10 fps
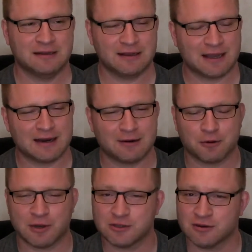again, I'm not
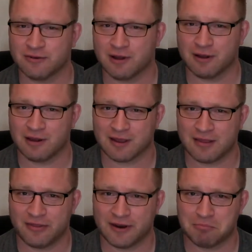quite sure if I'll
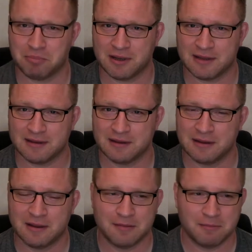get there, but
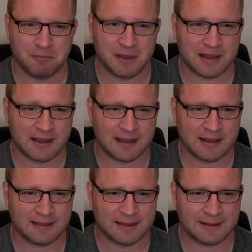making
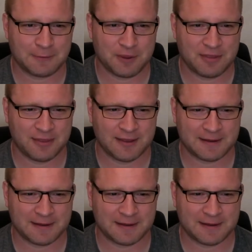it with.